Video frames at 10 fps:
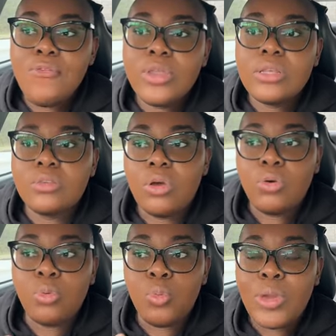I feel as
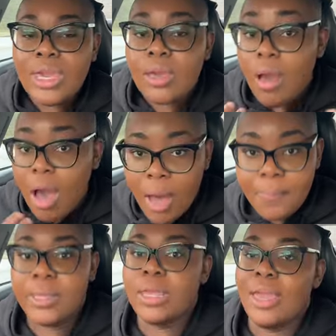though we
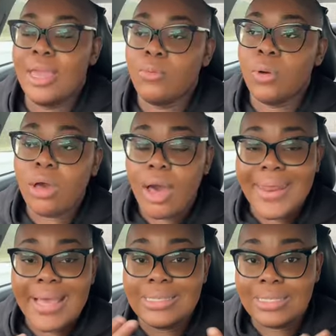complicate what
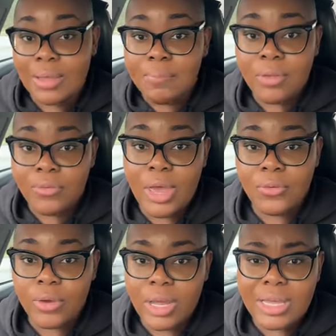God has
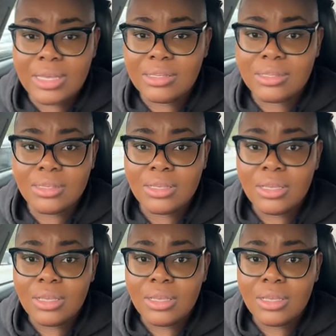simplified for us.